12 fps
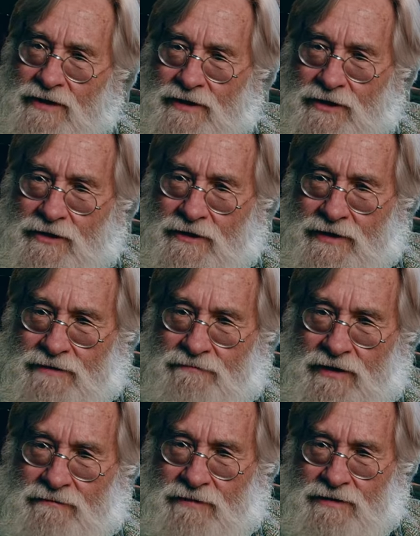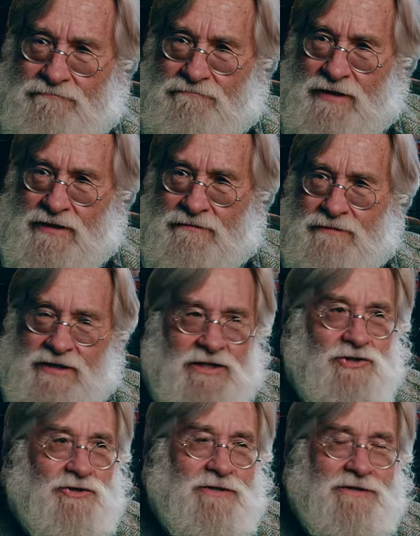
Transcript: you know, a, a, a dish